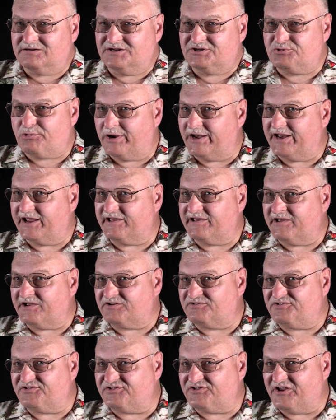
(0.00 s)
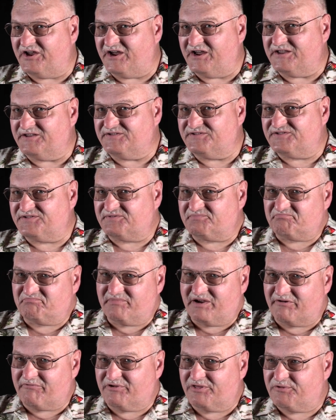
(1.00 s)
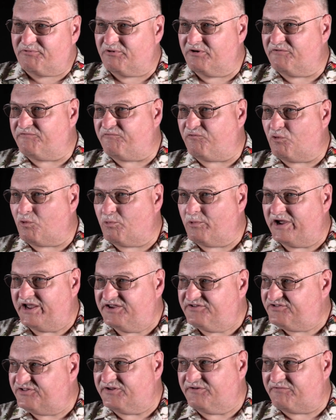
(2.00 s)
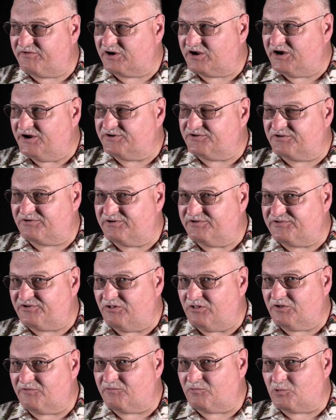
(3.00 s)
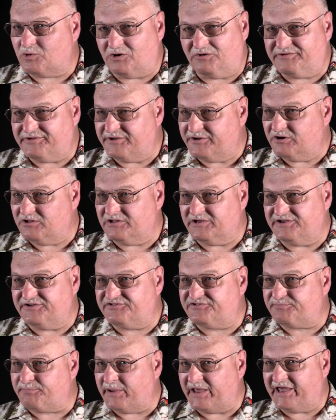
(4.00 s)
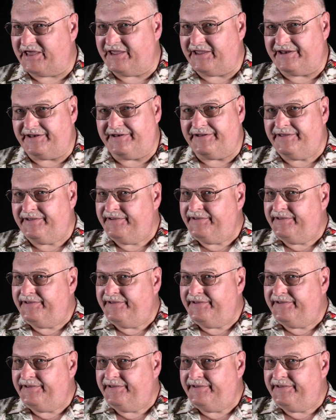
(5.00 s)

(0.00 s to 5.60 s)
a training exercise every three to four weeks, different countries all over the world. Italy, Spain,